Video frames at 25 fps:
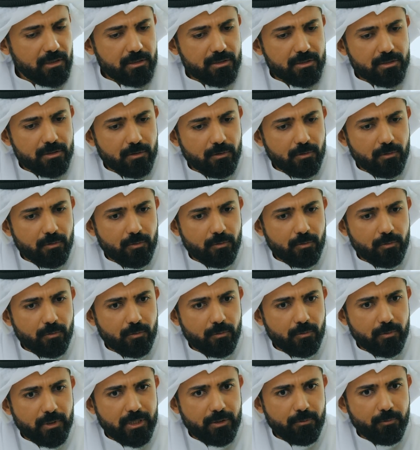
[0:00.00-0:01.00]

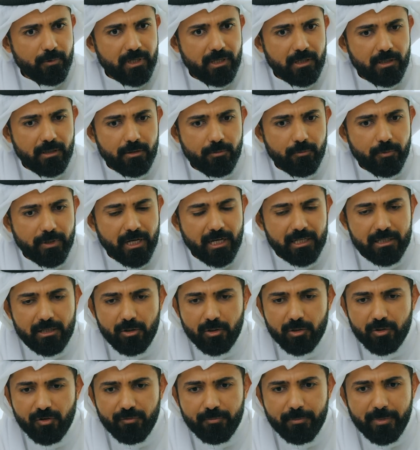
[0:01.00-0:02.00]
So when we had a
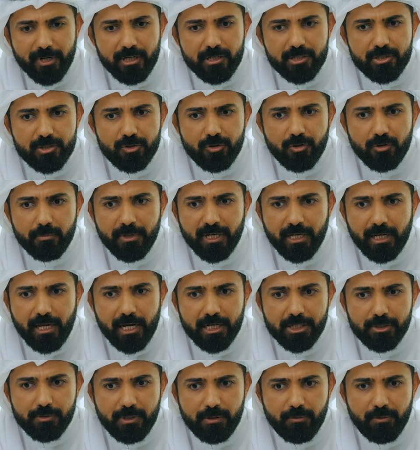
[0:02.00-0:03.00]
lot of brainstorming,
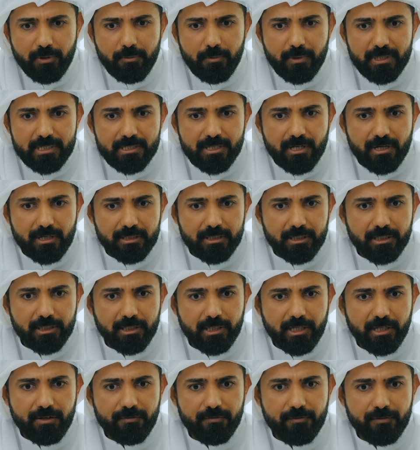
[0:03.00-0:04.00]
actually when we
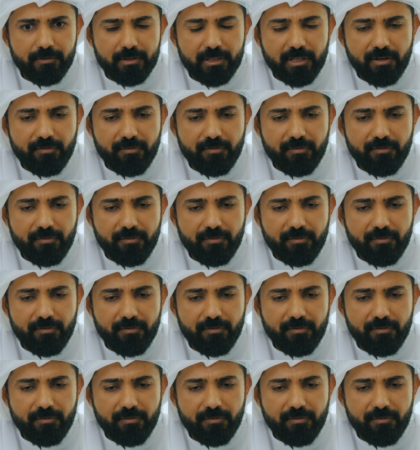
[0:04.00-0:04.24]
started Reef,